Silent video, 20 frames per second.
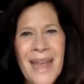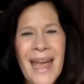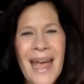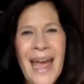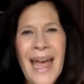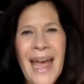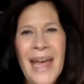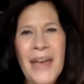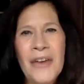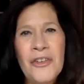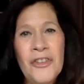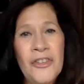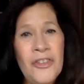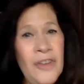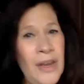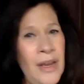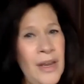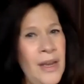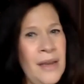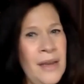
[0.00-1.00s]
And
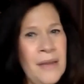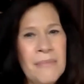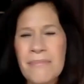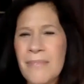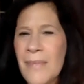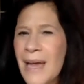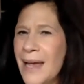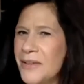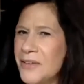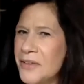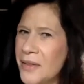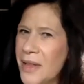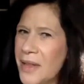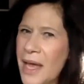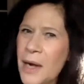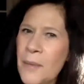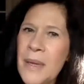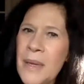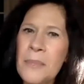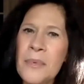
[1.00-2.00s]
she, as a
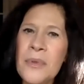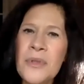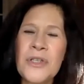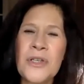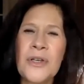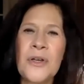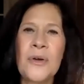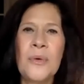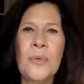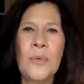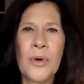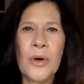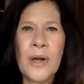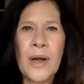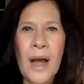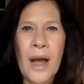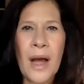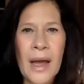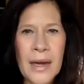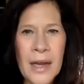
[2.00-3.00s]
lot of people do, work
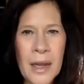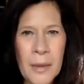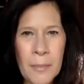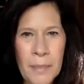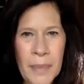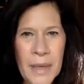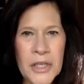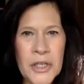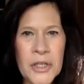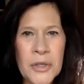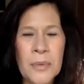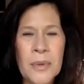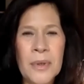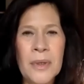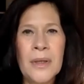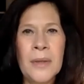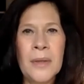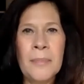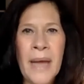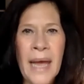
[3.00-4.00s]
on
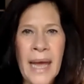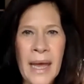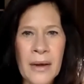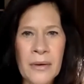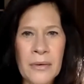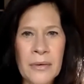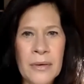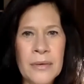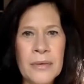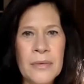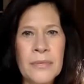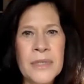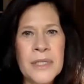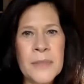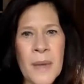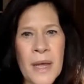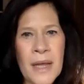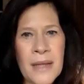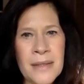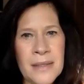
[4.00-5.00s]
habitual patterned
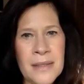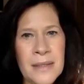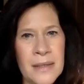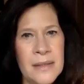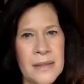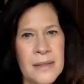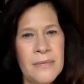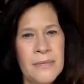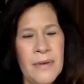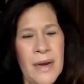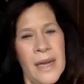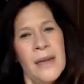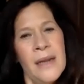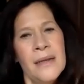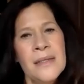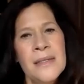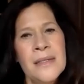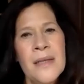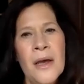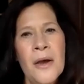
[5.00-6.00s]
responses,
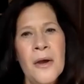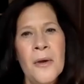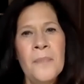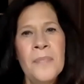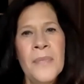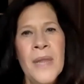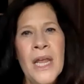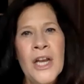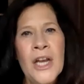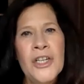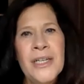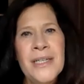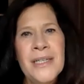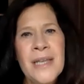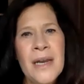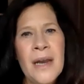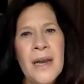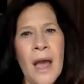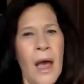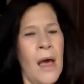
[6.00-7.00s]
right? So she
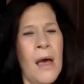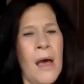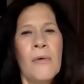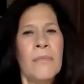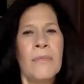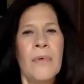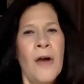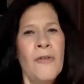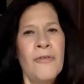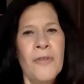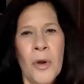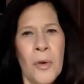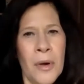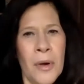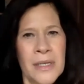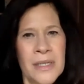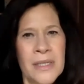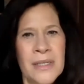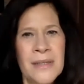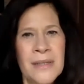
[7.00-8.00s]
said, oh, of
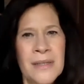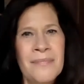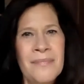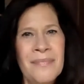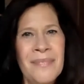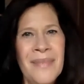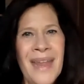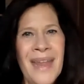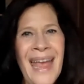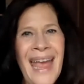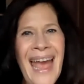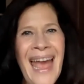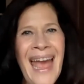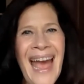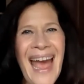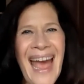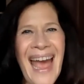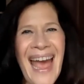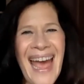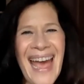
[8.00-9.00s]
course.
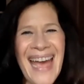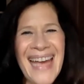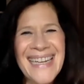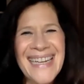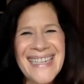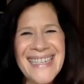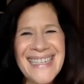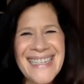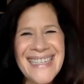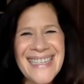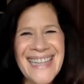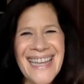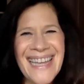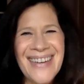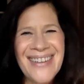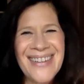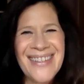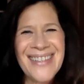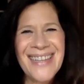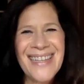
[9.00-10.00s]
And then
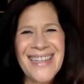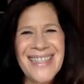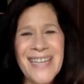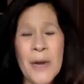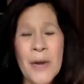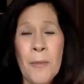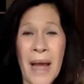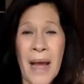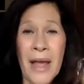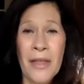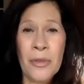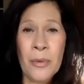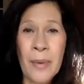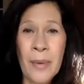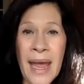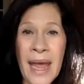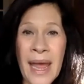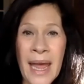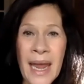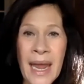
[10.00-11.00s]
her son said, oh, by the
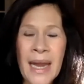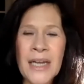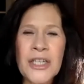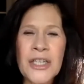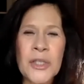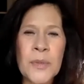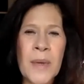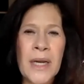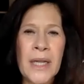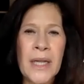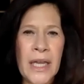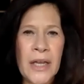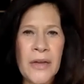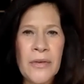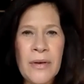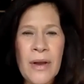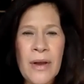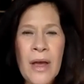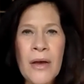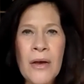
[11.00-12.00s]
way, just want to let you
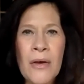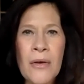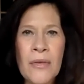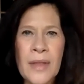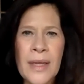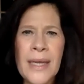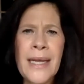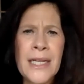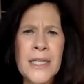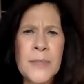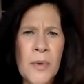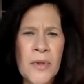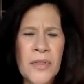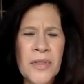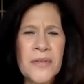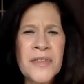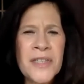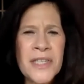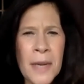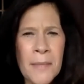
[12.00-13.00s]
know, the kids both
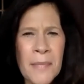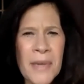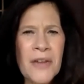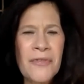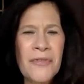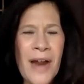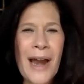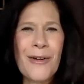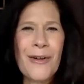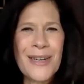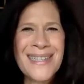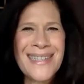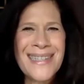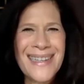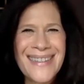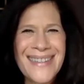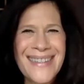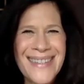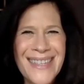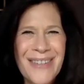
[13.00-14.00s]
have stomach
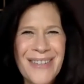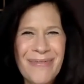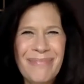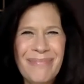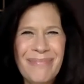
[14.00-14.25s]
viruses.